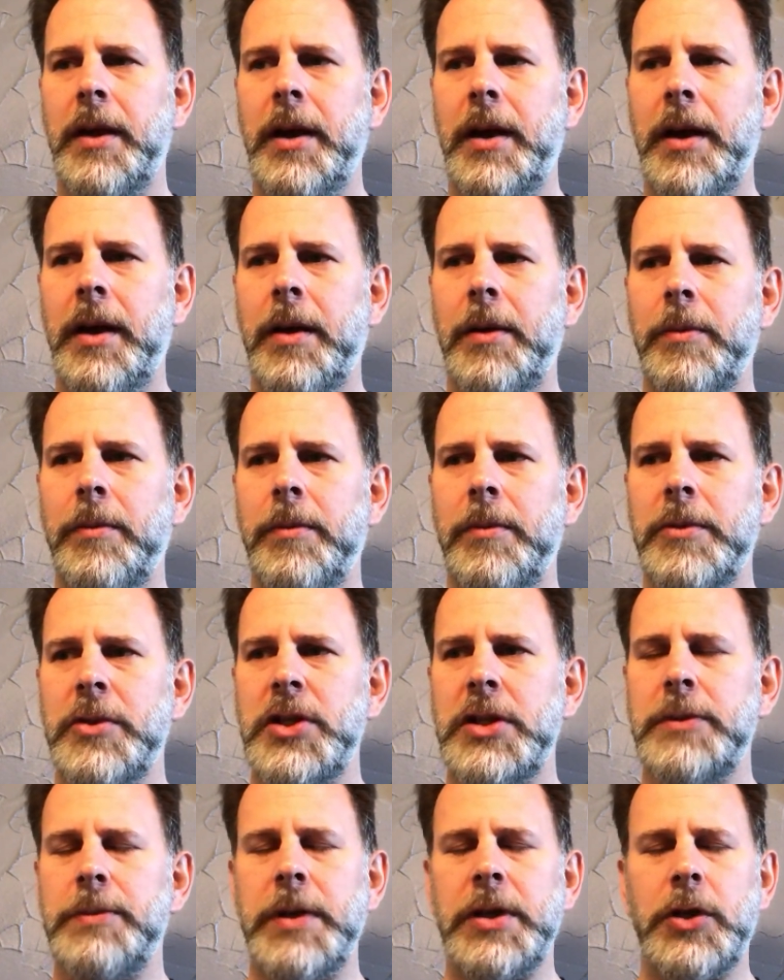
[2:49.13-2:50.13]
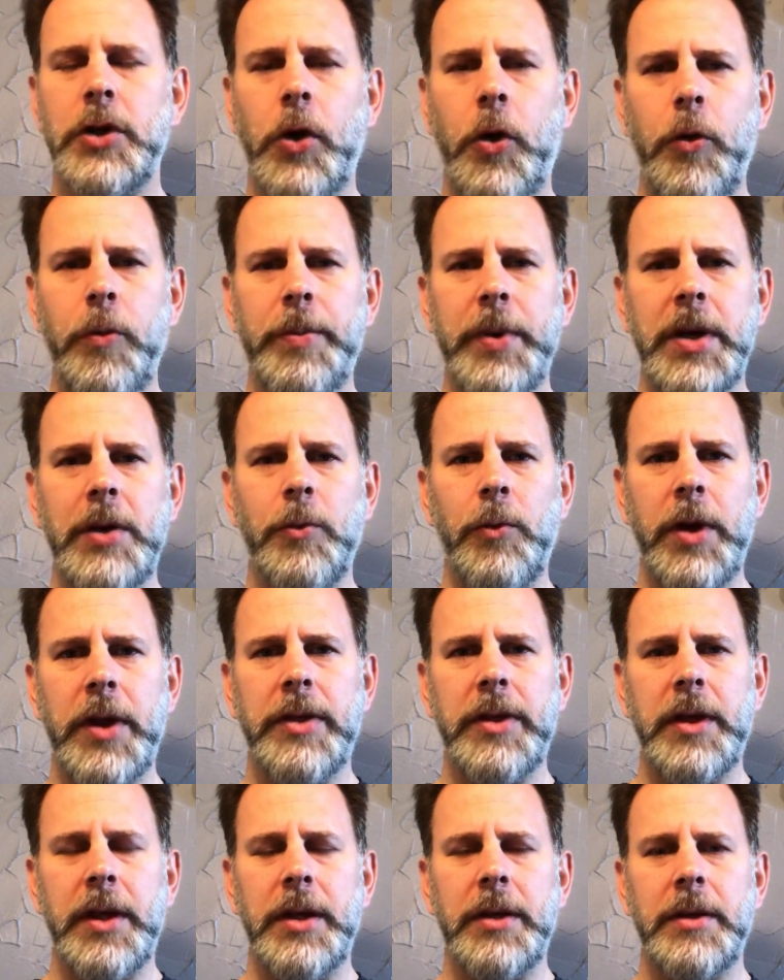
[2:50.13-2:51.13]
um, she's been coping
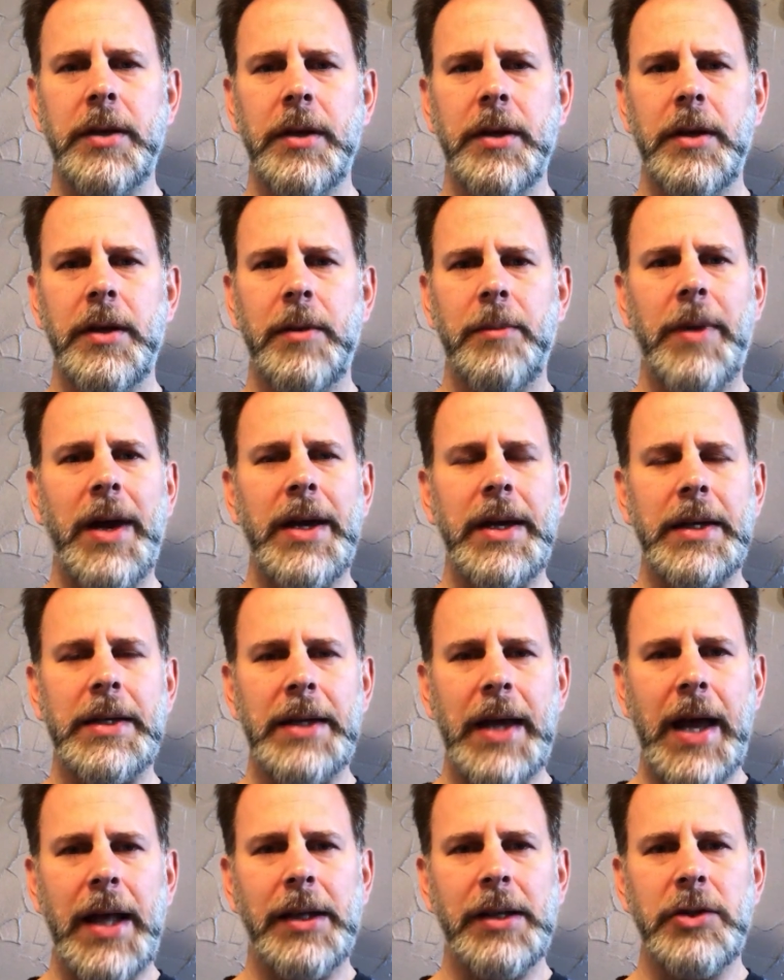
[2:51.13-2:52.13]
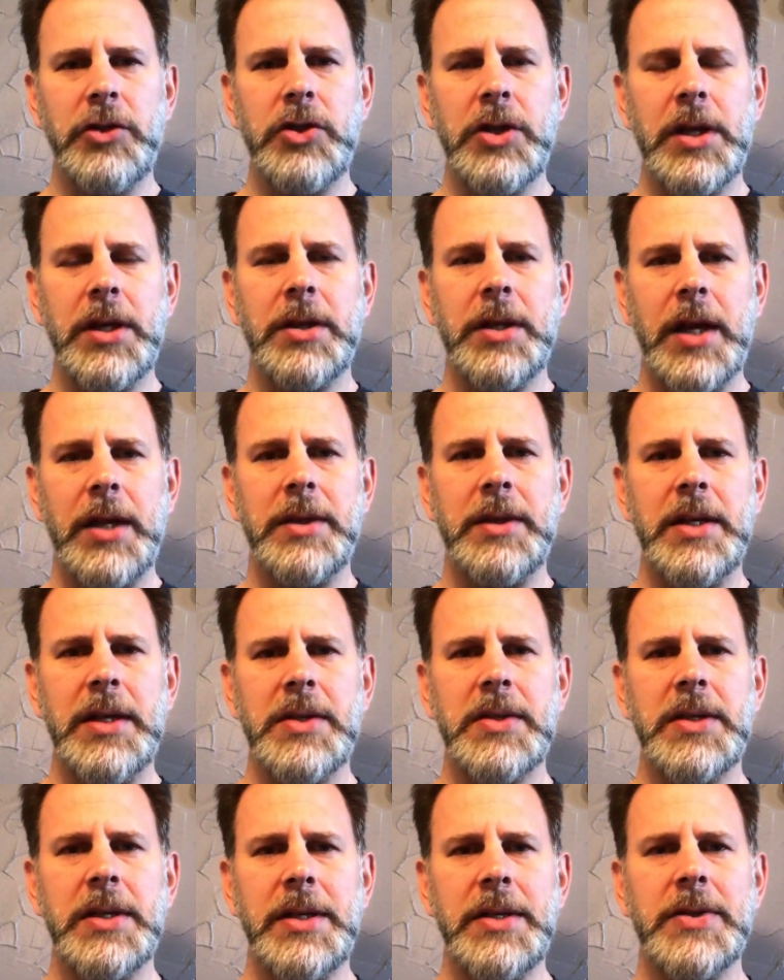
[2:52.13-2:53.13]
with it by acknowledging that
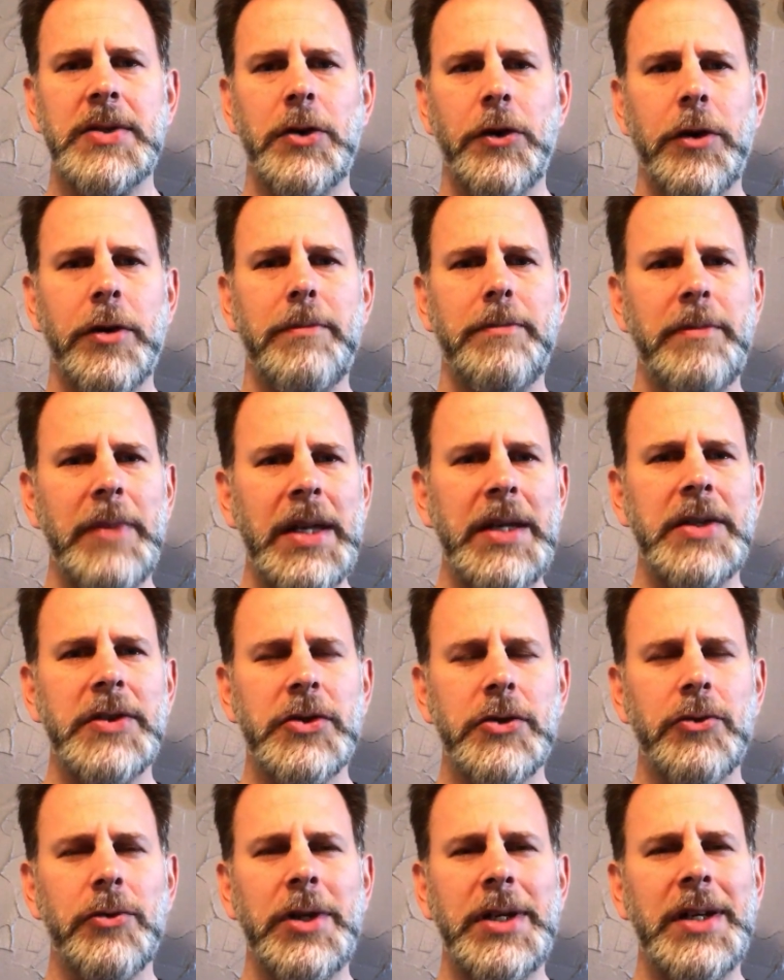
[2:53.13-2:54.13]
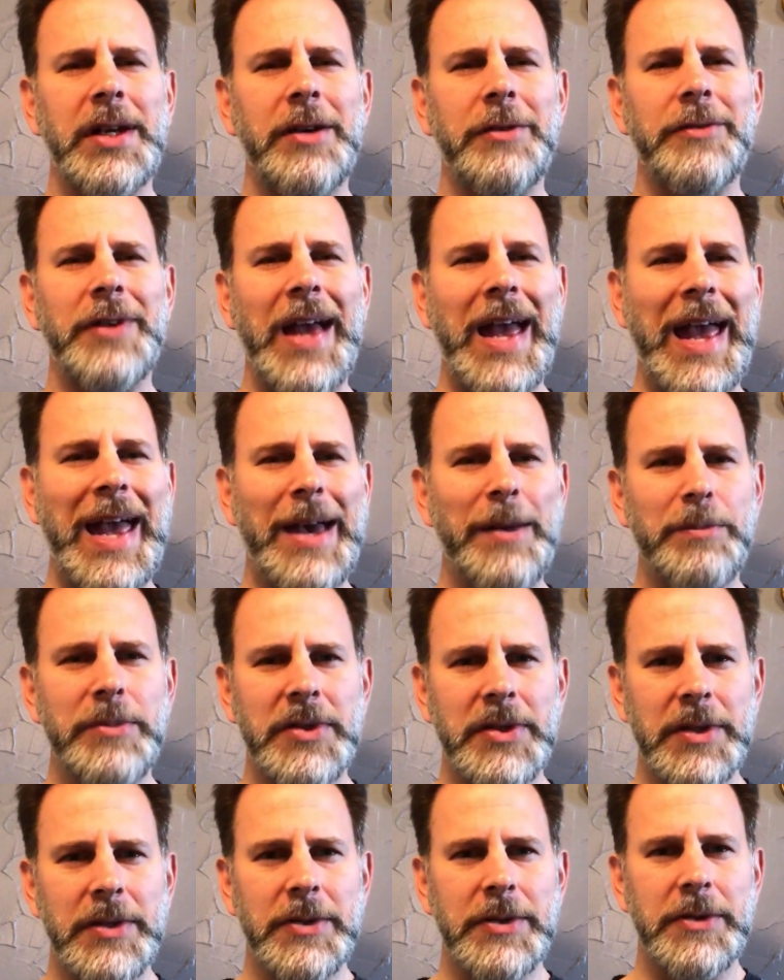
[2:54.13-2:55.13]
this is her ministry of
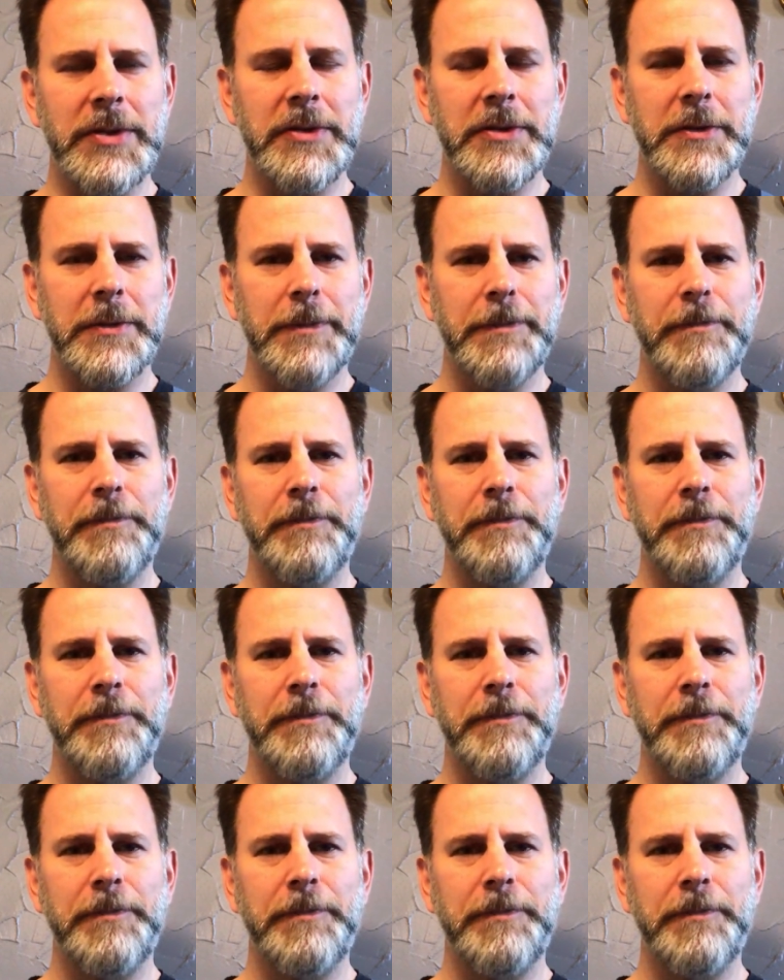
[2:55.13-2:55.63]
absence.